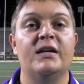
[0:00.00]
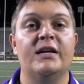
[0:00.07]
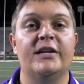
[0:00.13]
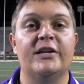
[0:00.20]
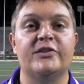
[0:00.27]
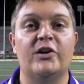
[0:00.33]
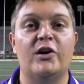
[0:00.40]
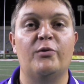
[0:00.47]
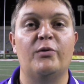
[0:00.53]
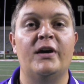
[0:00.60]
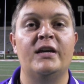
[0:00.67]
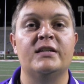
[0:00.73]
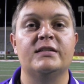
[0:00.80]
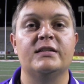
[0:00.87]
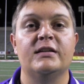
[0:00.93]
And as
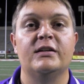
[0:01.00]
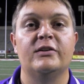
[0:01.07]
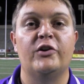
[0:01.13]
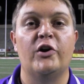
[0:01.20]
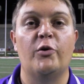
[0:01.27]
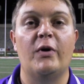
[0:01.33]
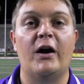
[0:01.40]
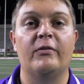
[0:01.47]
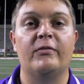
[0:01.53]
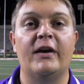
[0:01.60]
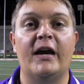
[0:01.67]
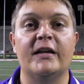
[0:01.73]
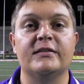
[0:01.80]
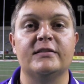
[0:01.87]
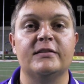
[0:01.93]
always, go
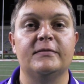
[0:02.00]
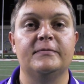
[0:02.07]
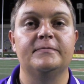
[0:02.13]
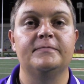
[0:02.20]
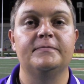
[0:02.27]
Wildcats!